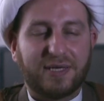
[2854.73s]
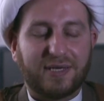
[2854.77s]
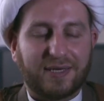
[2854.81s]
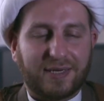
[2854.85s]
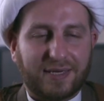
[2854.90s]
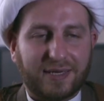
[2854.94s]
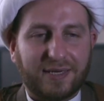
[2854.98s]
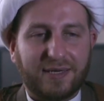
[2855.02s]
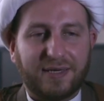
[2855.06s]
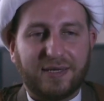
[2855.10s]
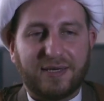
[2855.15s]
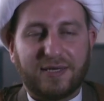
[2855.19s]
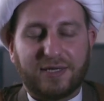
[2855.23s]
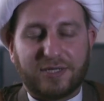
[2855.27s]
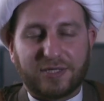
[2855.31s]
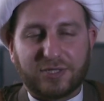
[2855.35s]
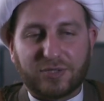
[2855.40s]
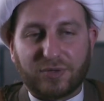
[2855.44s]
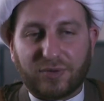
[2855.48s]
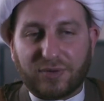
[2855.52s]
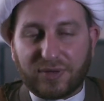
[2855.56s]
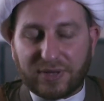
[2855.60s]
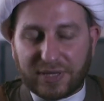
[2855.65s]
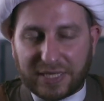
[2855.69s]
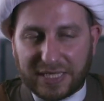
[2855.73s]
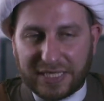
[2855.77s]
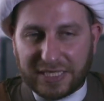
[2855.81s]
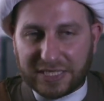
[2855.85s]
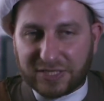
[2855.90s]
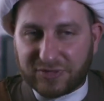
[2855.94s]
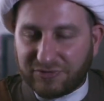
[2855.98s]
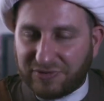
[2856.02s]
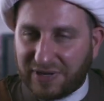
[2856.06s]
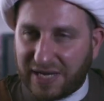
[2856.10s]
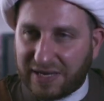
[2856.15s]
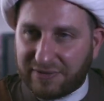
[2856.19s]
Okay, so
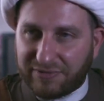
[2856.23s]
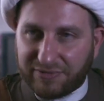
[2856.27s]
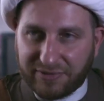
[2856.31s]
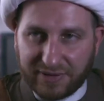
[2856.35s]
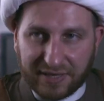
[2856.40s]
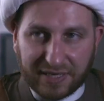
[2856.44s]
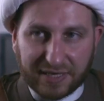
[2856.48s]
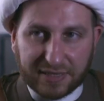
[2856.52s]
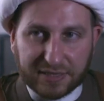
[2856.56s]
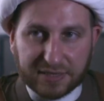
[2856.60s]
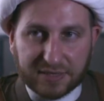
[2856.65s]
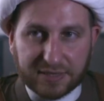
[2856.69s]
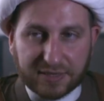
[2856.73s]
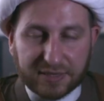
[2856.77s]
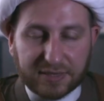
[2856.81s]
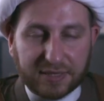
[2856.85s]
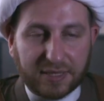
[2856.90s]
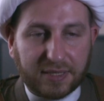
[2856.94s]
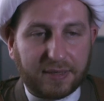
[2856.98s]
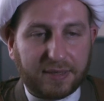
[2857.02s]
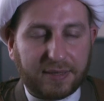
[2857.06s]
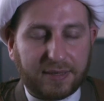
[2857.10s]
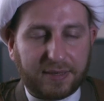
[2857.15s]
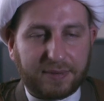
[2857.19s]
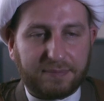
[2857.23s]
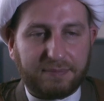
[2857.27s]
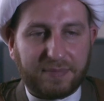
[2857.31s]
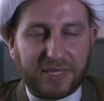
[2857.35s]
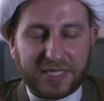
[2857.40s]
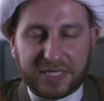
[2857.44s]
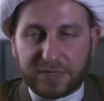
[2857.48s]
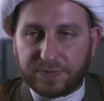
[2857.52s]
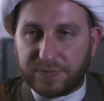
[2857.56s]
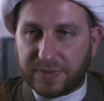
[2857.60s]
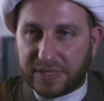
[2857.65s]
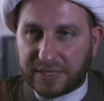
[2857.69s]
these 5 things
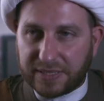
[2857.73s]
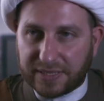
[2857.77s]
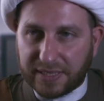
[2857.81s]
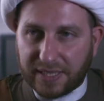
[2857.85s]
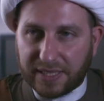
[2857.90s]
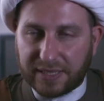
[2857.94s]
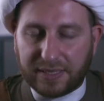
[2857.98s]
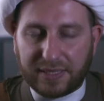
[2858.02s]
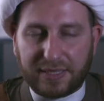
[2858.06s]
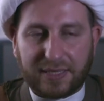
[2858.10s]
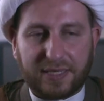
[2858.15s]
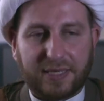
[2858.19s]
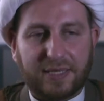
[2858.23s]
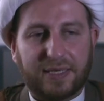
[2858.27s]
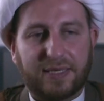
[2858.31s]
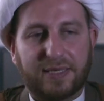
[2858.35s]
must be done,